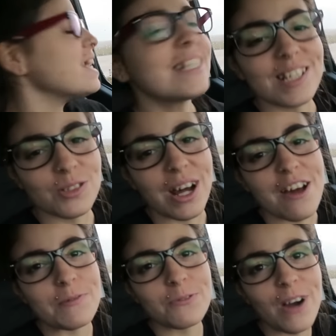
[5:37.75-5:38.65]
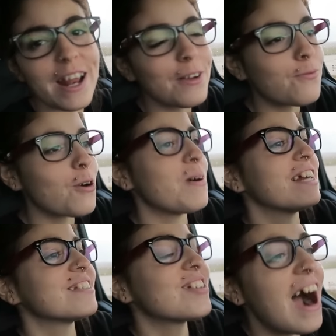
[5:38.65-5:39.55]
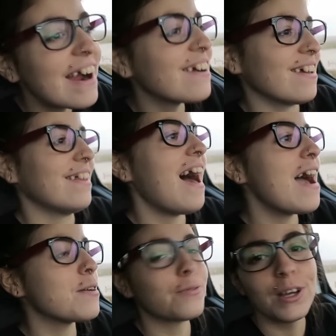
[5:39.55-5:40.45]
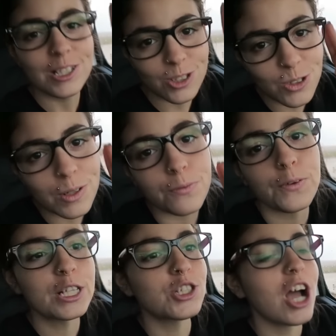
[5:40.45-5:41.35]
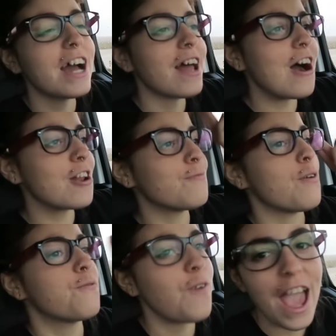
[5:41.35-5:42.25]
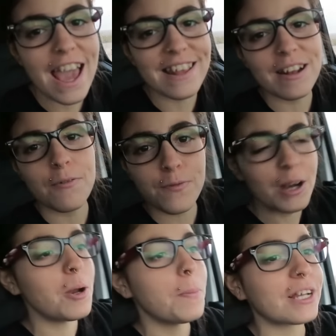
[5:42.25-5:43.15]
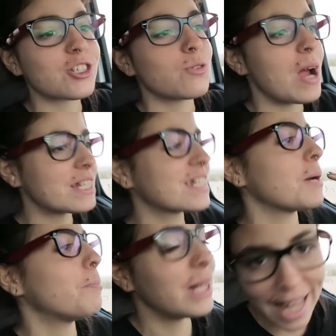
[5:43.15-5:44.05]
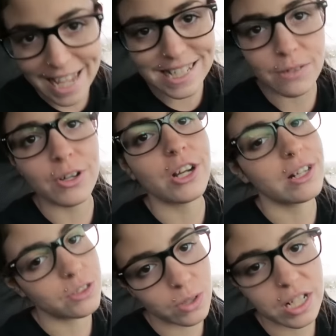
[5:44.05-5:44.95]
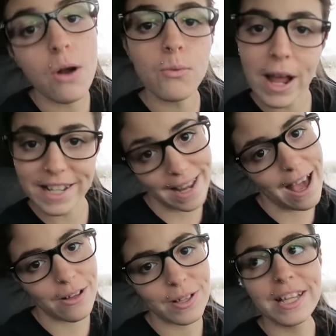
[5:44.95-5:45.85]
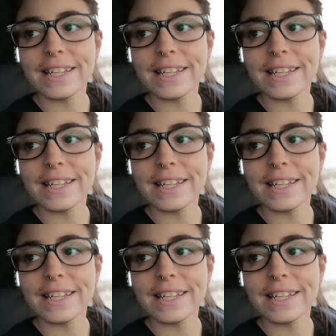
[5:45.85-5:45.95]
This is what I've been waiting for my entire life, to do the feet shot out of a van in a very picturesque place, and we're gonna do it right now.